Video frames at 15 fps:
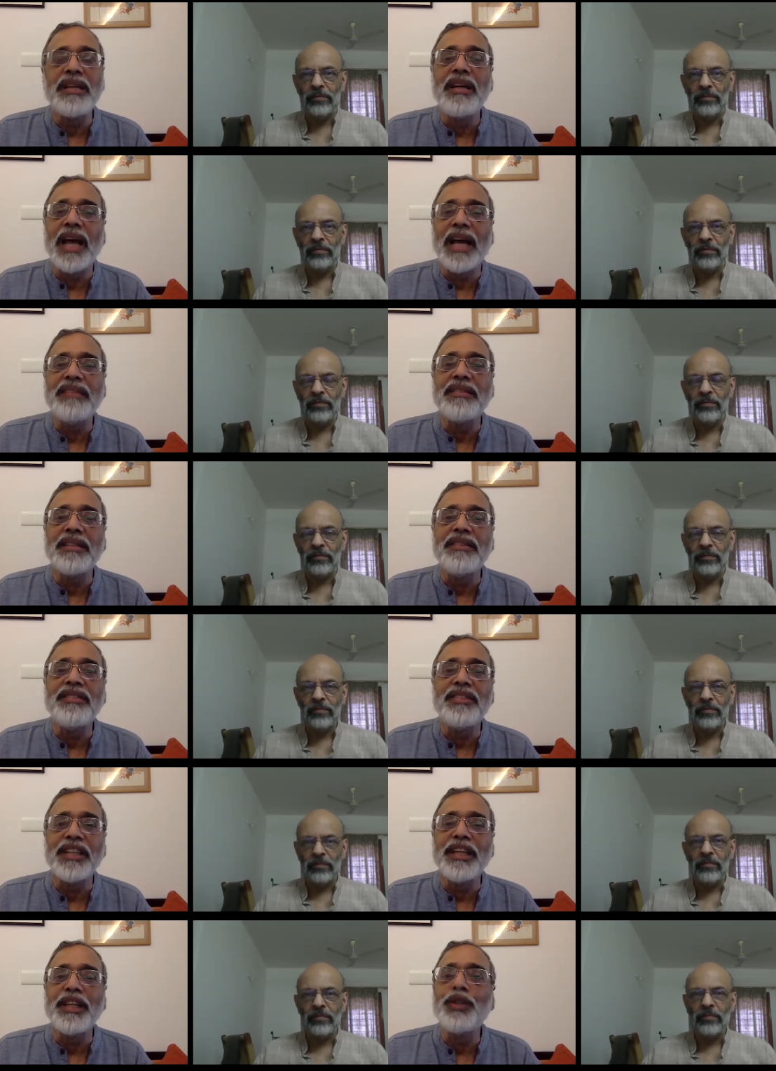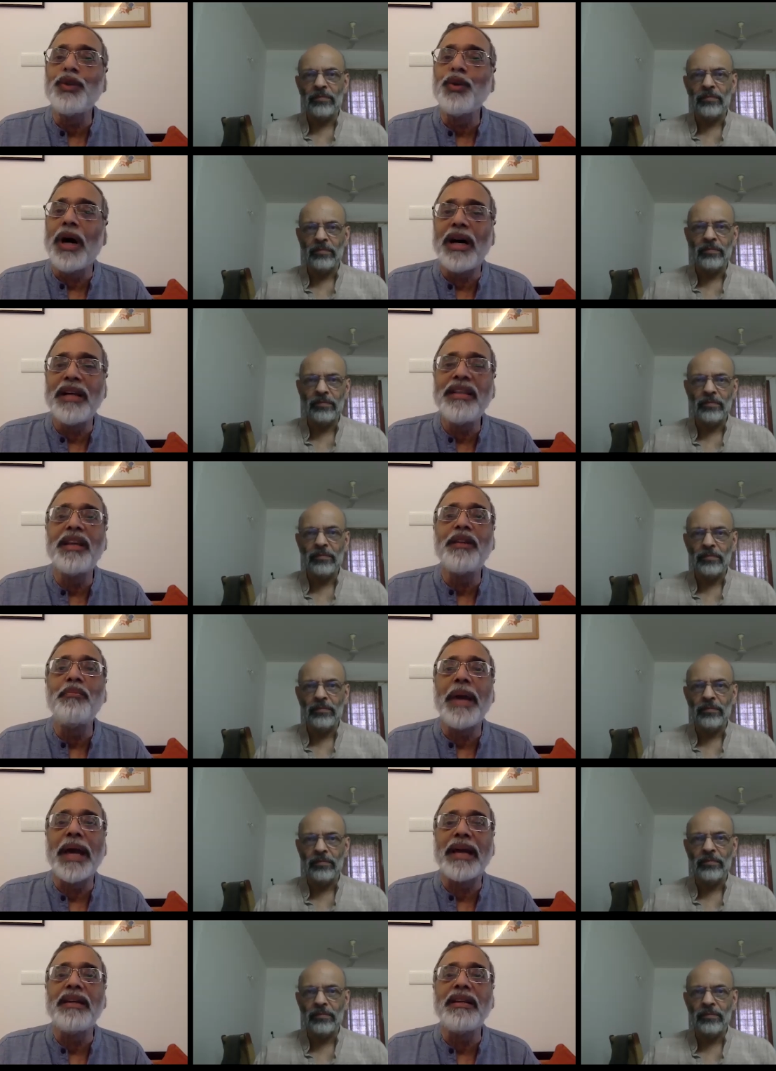Speaker 1: licensing to other
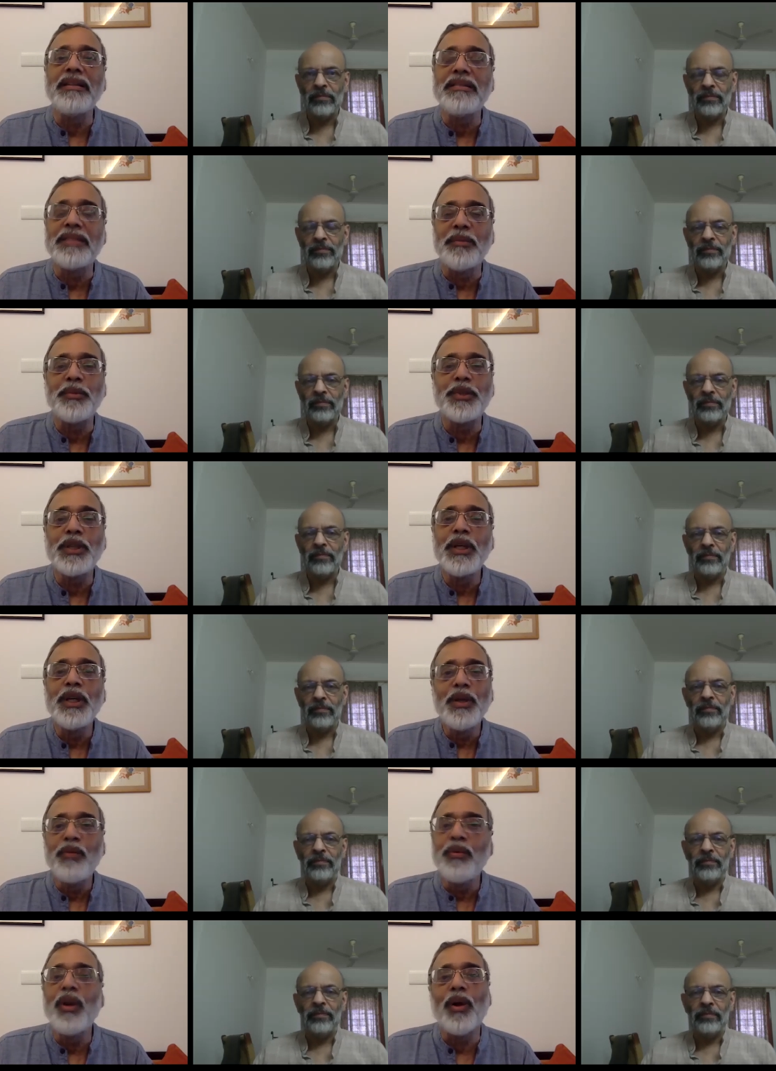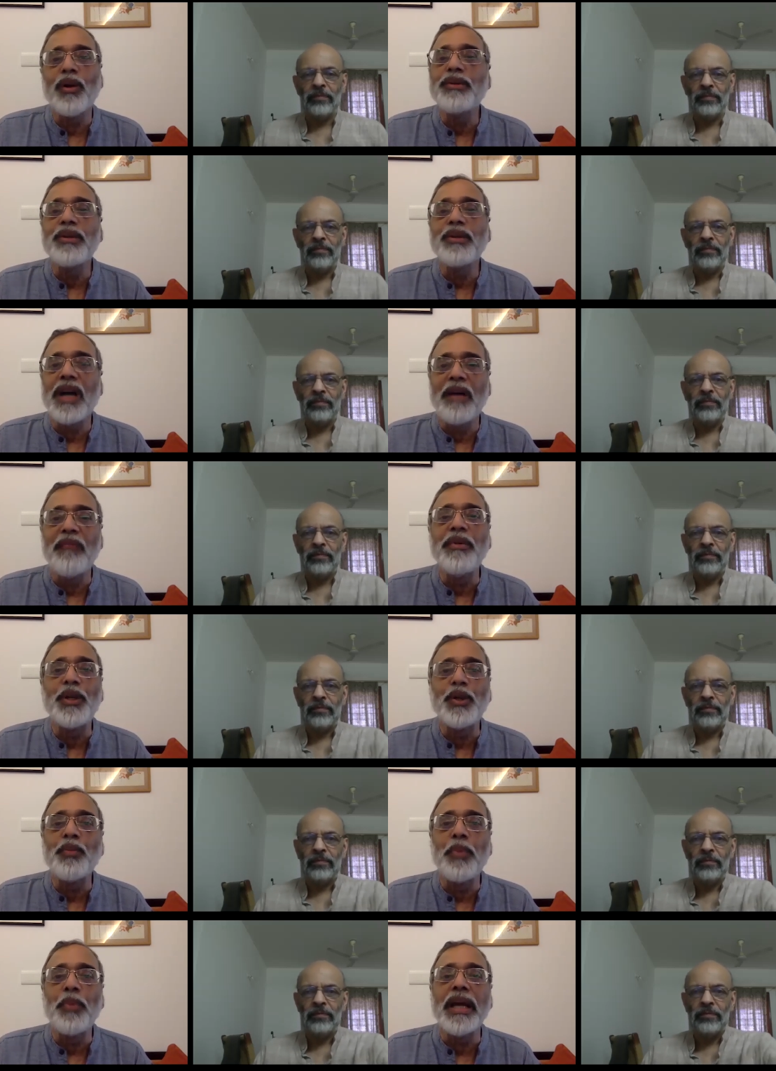mechanisms will also come
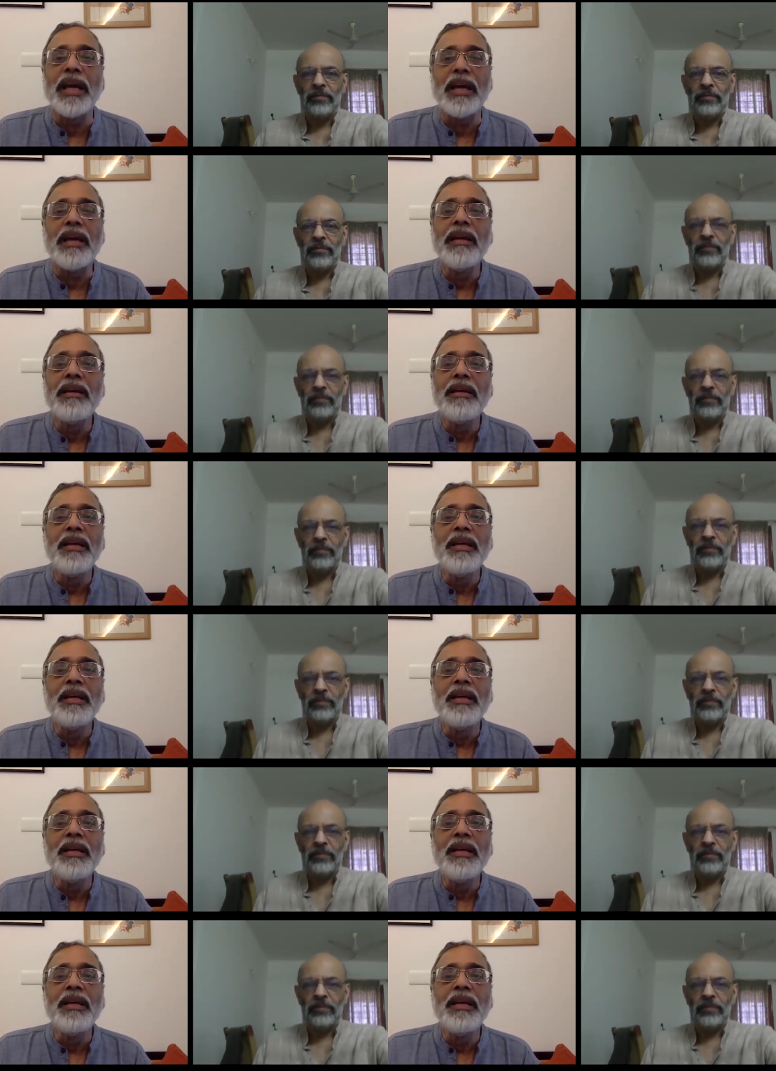into play.